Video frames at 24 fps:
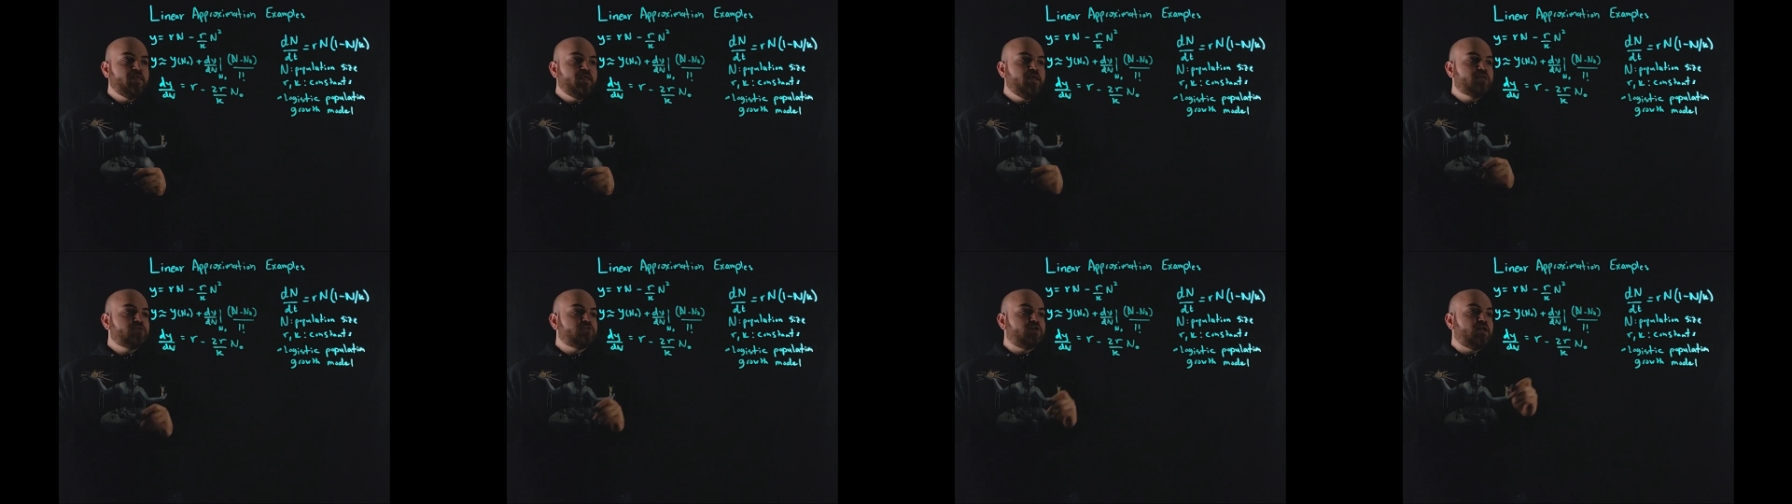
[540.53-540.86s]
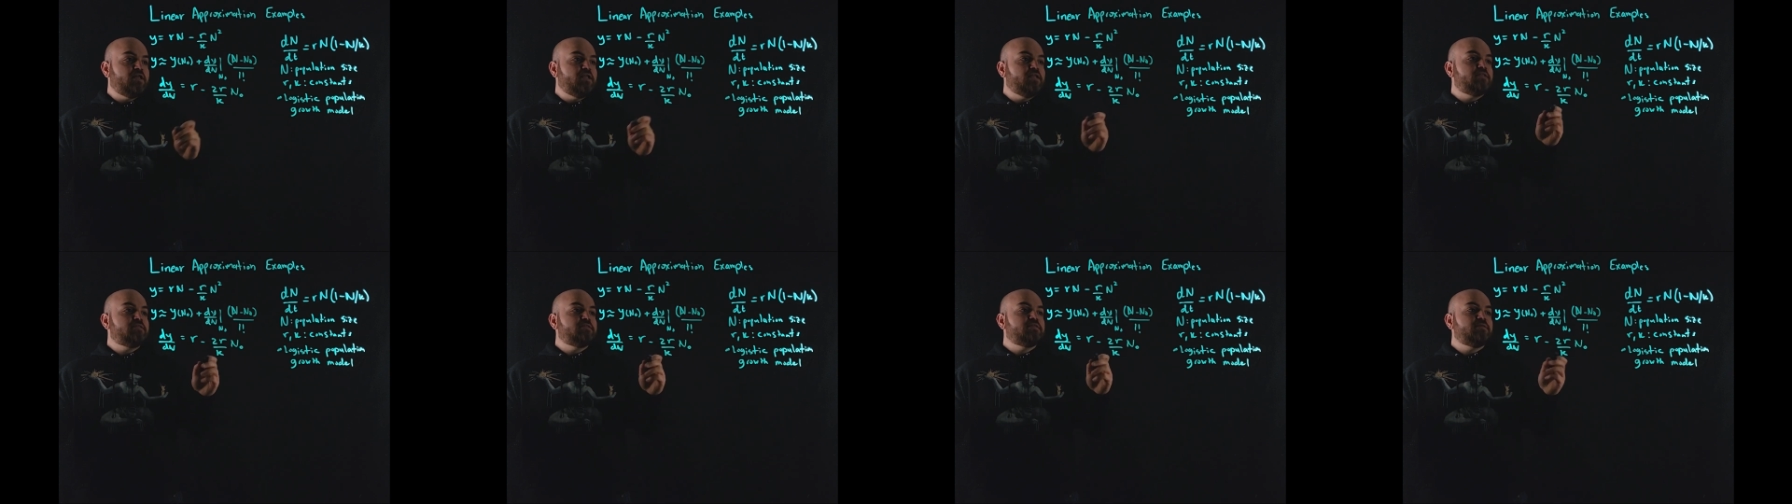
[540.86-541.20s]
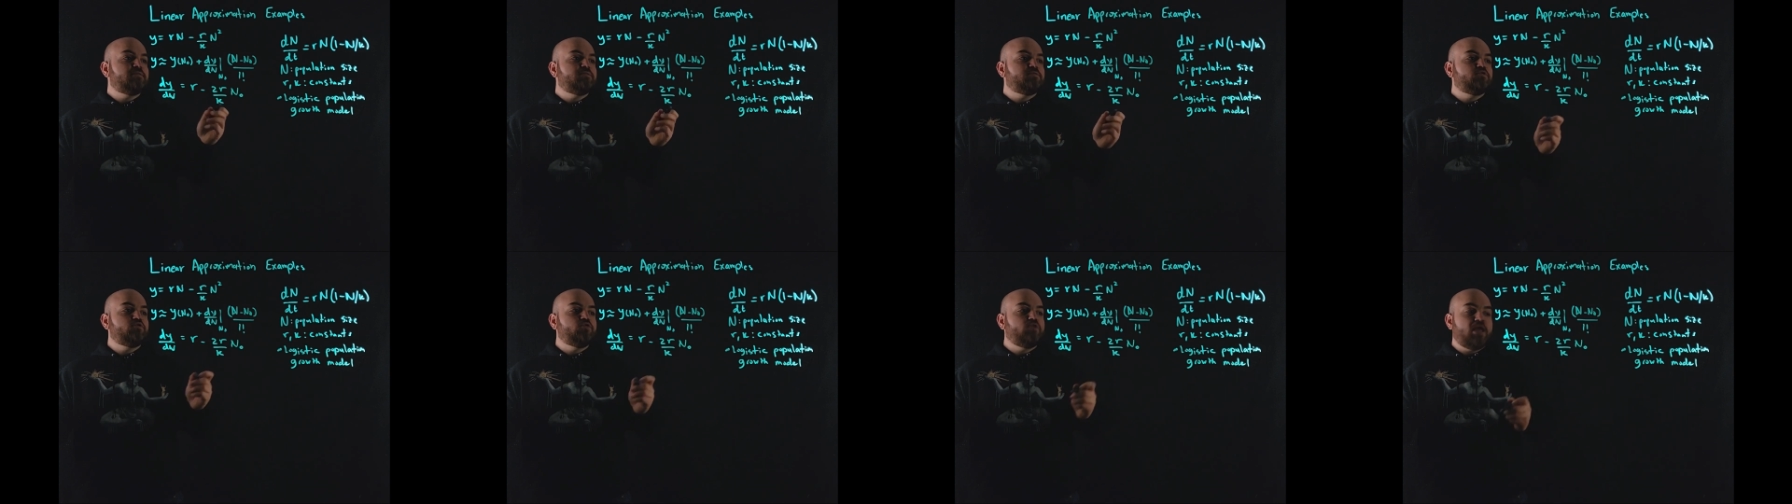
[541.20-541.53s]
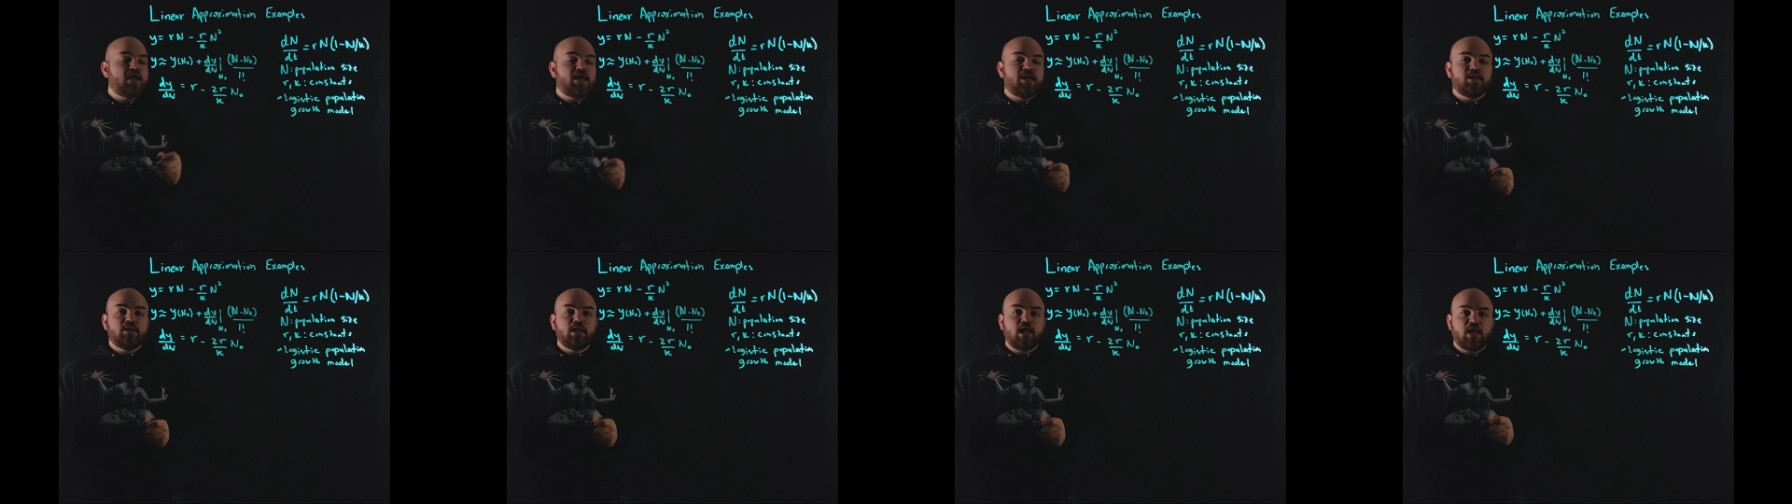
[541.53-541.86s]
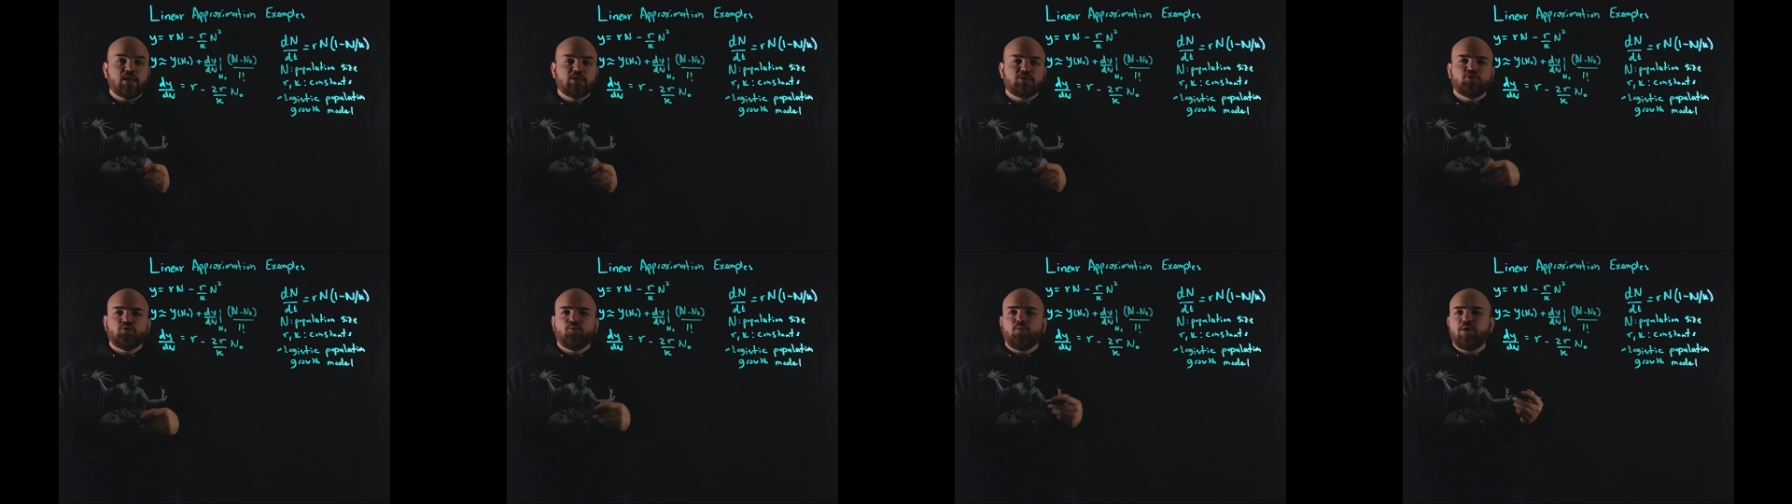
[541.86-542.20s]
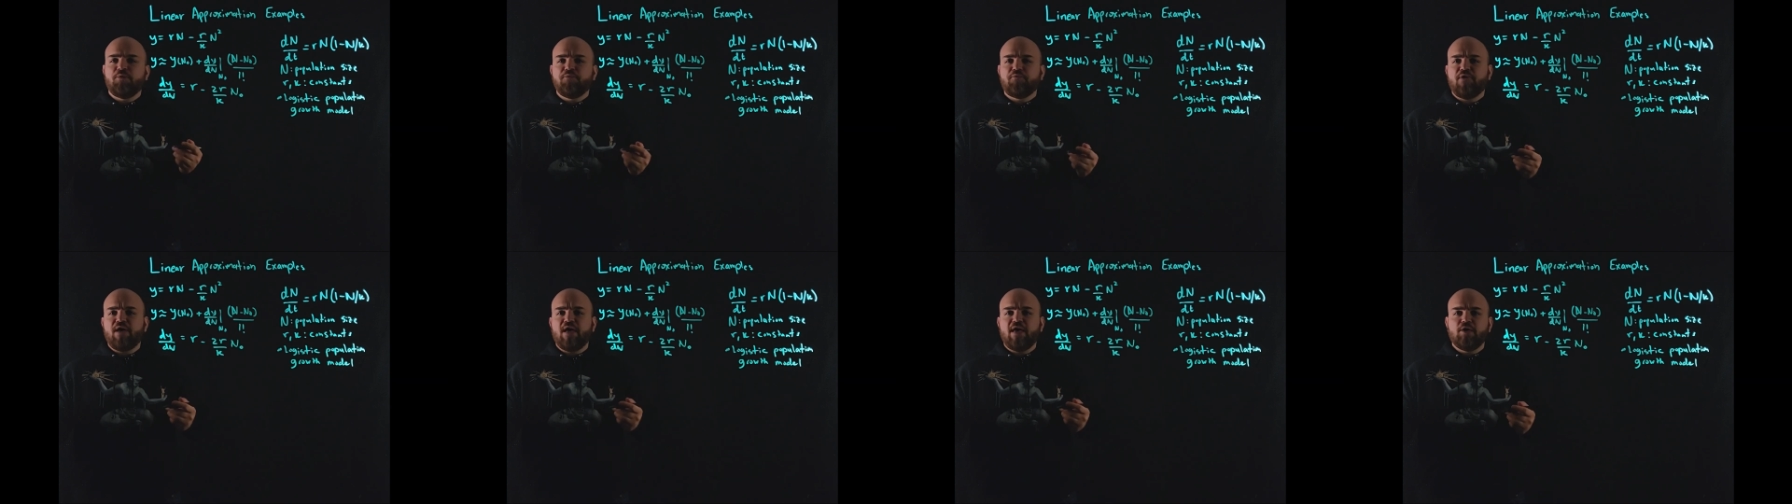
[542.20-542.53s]
So I need to substitute n naught. So
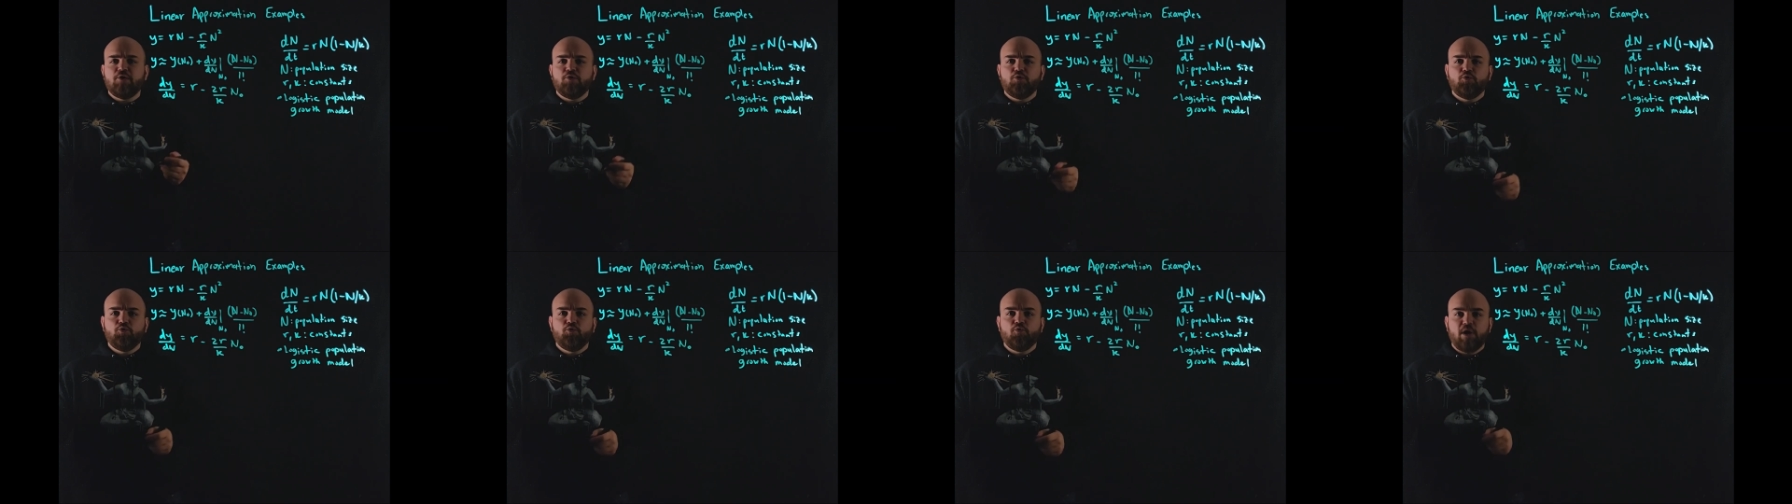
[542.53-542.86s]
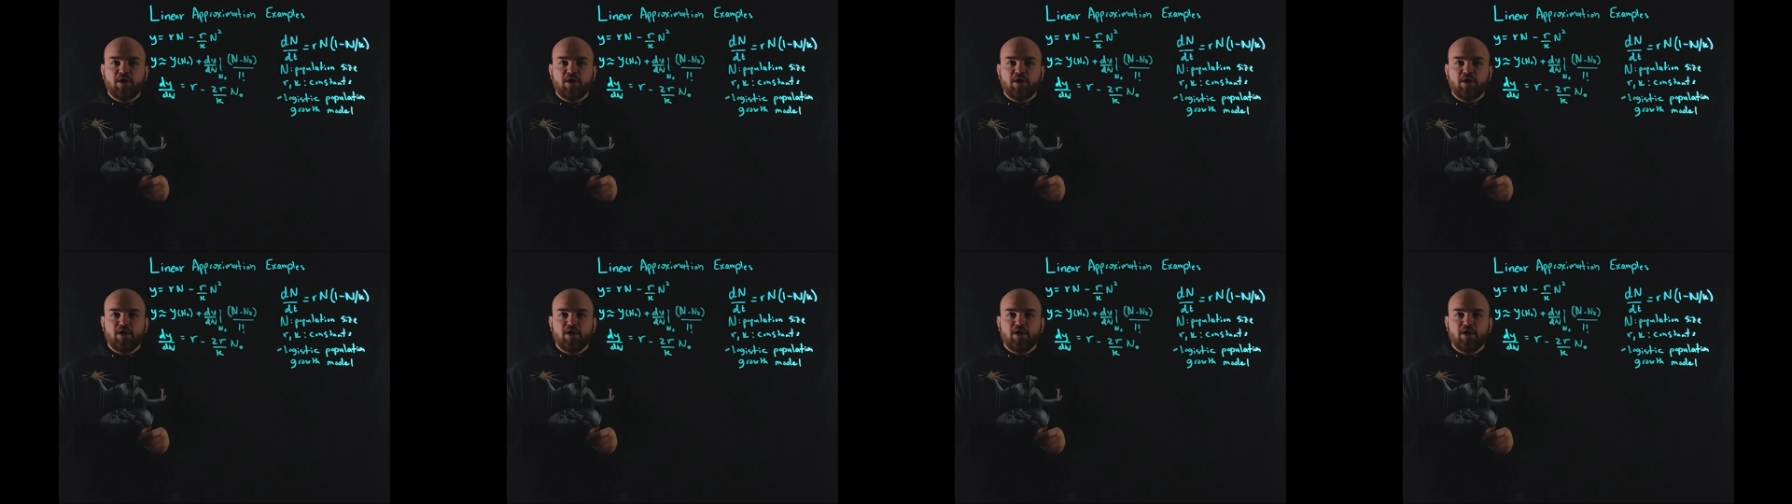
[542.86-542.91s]
what value do